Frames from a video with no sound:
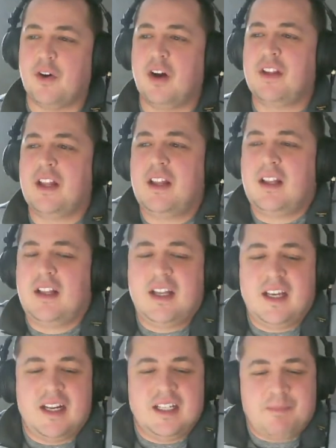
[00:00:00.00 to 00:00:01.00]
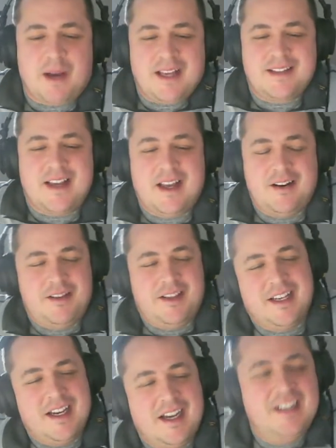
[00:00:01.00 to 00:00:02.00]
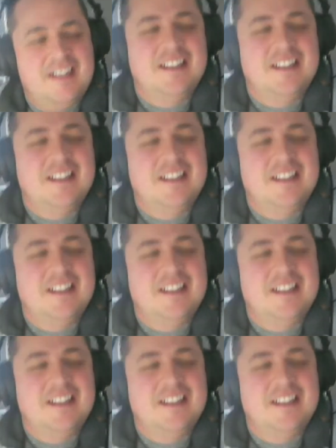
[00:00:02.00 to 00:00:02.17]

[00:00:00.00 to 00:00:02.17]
I like a nice paisan on the card.